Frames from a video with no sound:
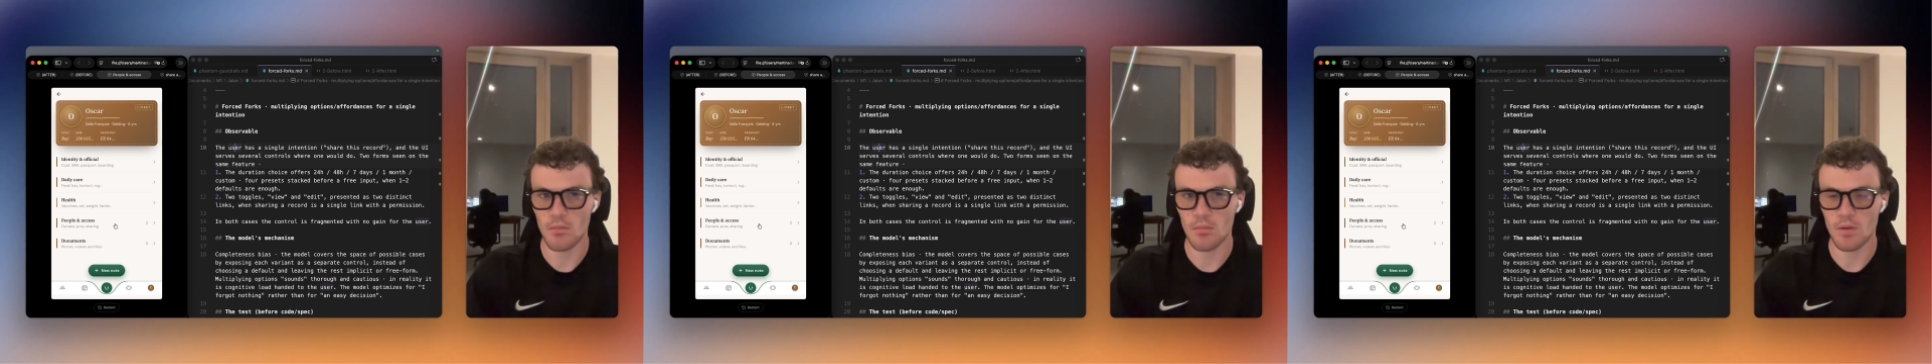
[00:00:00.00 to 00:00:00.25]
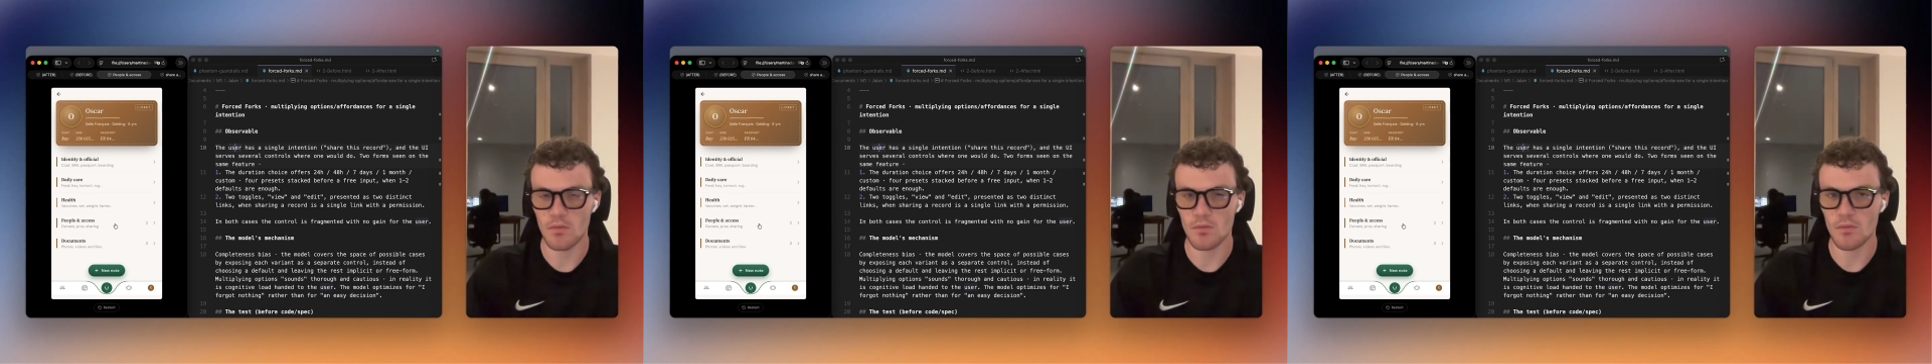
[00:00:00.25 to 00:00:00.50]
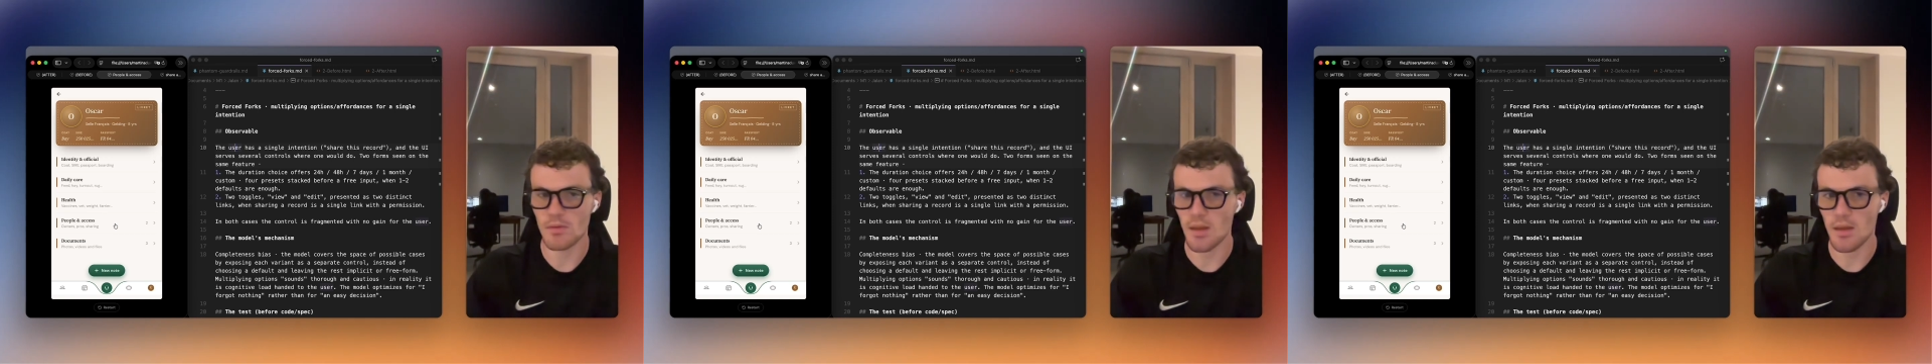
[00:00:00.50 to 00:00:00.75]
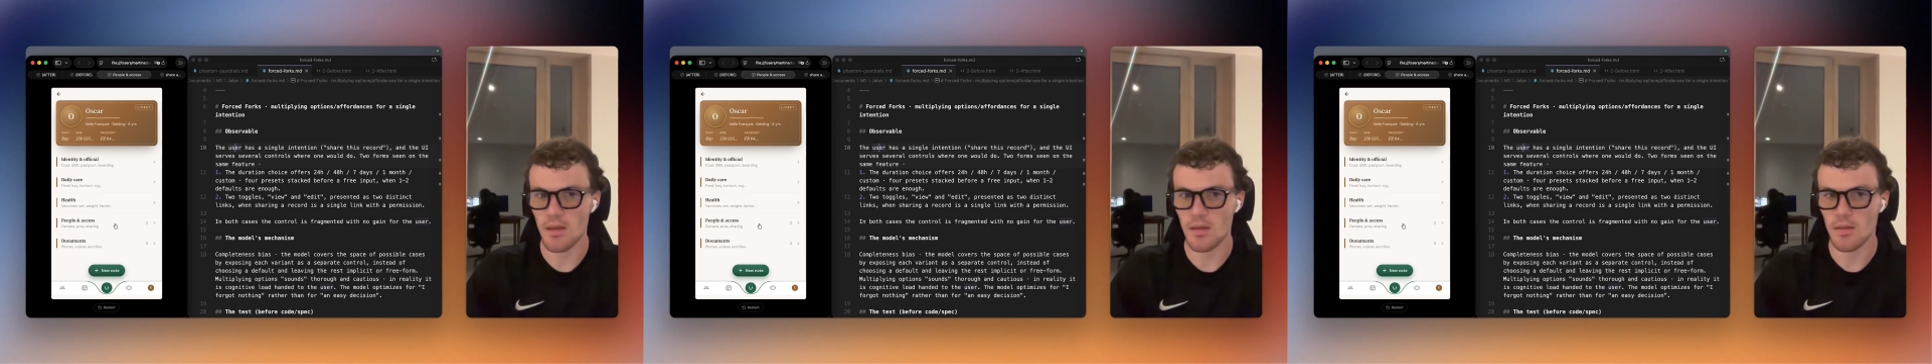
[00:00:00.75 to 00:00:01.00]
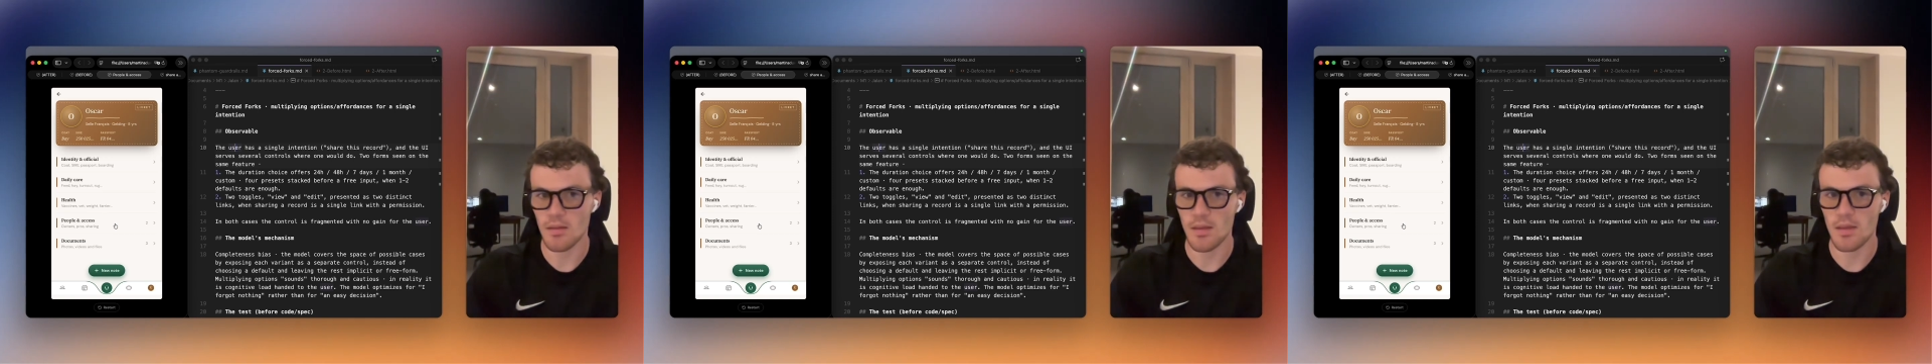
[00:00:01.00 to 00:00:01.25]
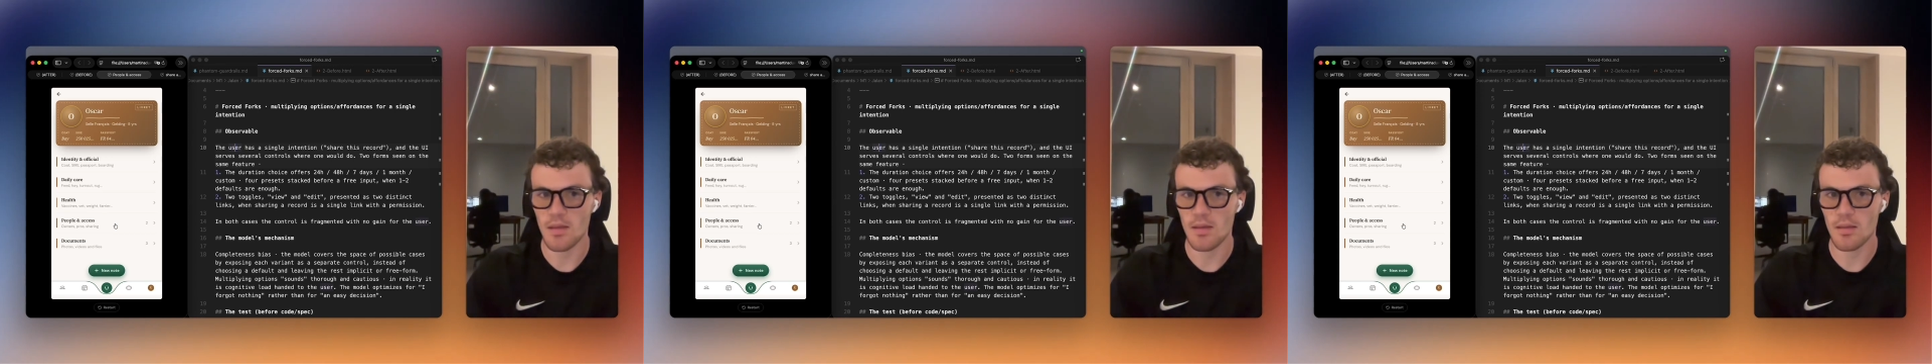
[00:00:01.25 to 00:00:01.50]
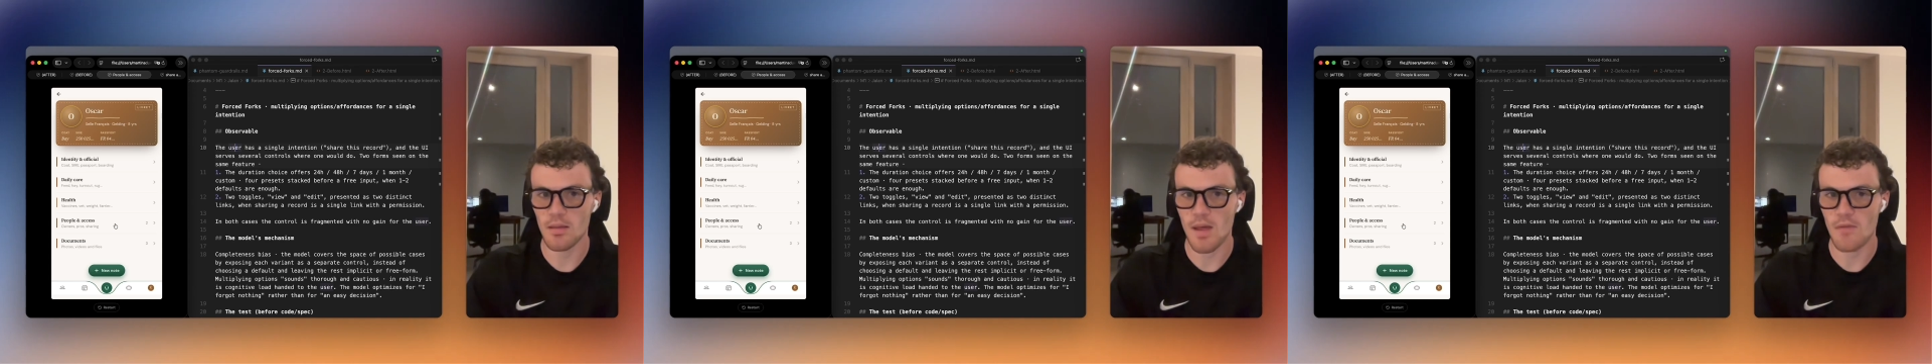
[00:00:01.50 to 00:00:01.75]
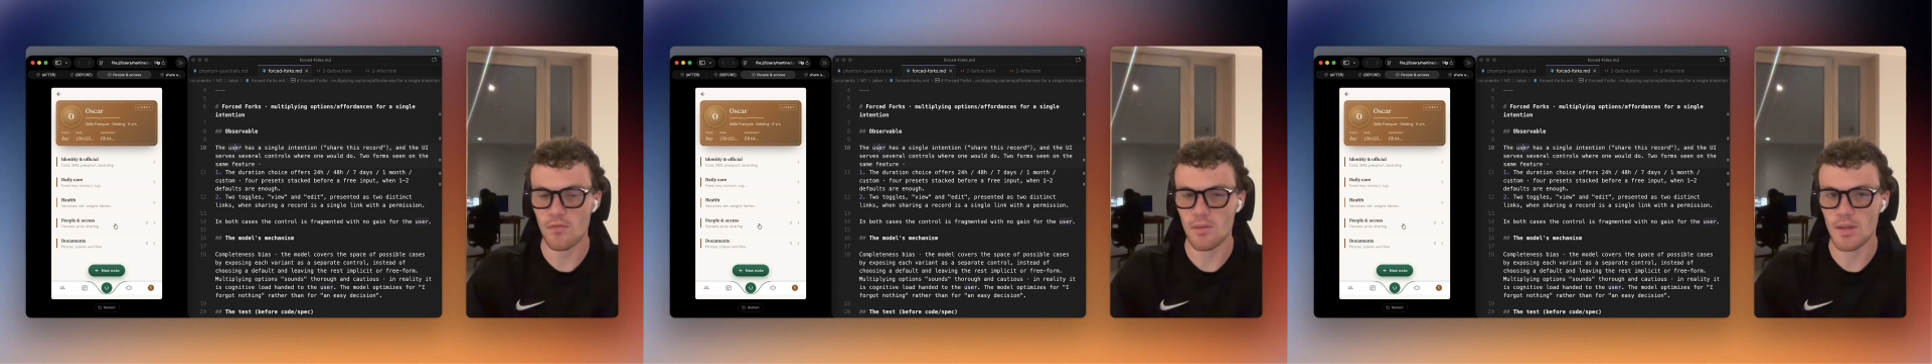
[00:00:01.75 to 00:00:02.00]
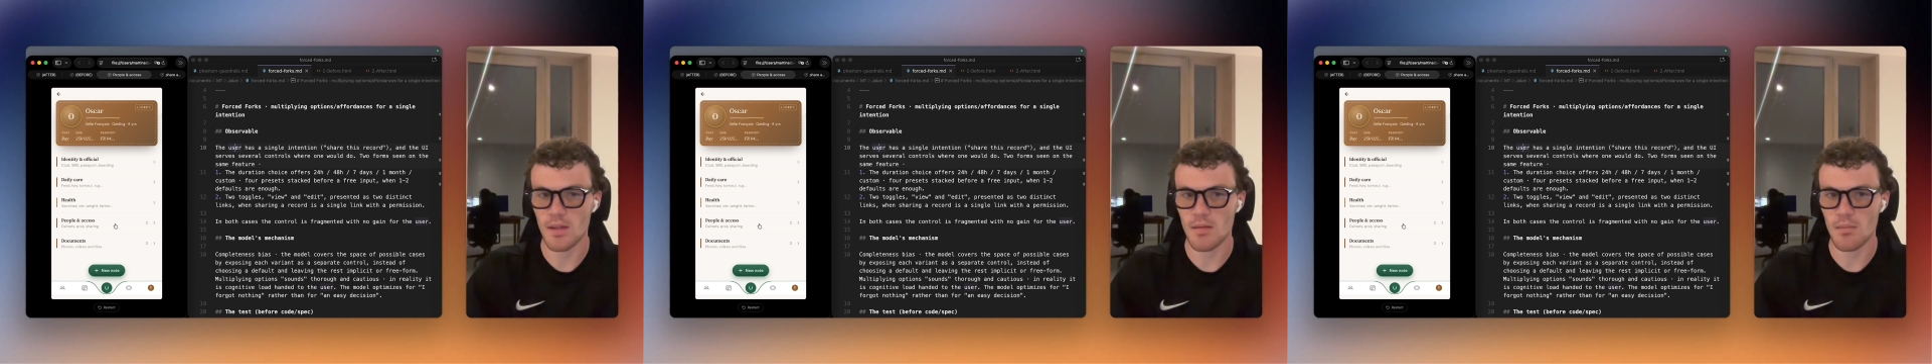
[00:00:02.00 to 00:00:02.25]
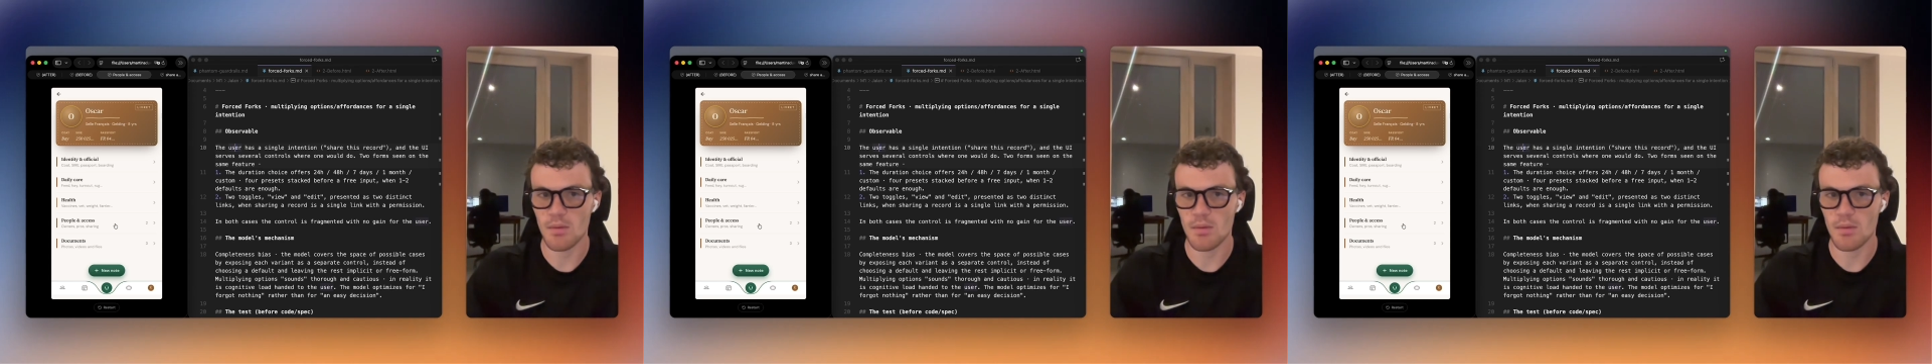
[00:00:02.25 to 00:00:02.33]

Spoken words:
because they need every